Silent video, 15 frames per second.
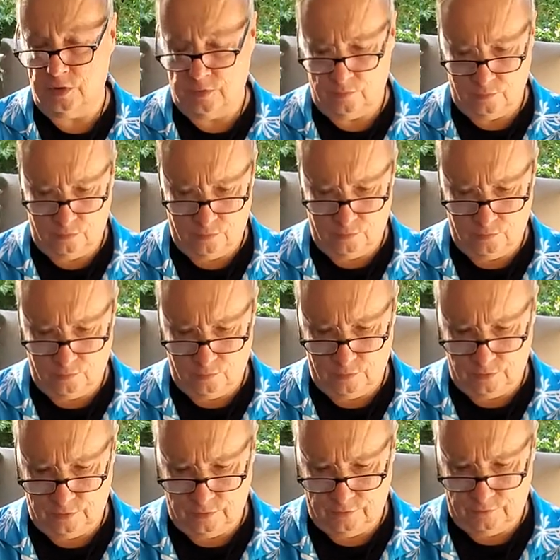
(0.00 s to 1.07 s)
and what
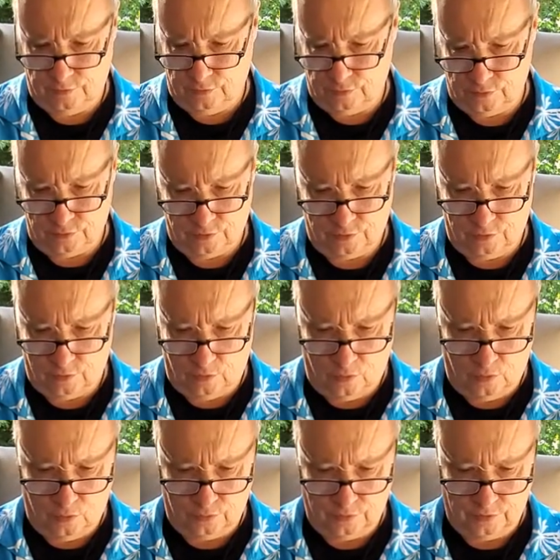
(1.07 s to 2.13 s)
the future could
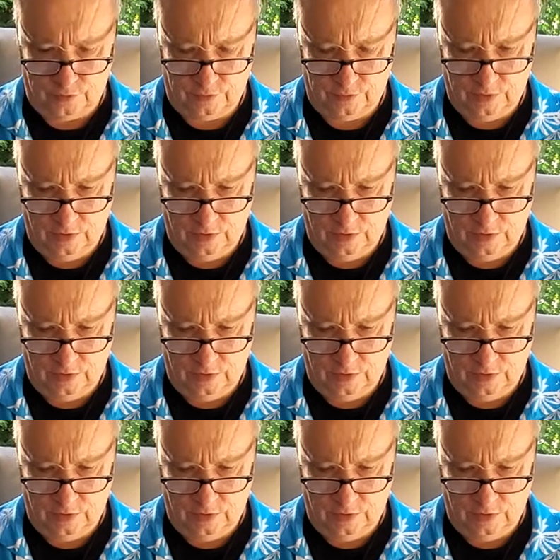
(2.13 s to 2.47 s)
hold, and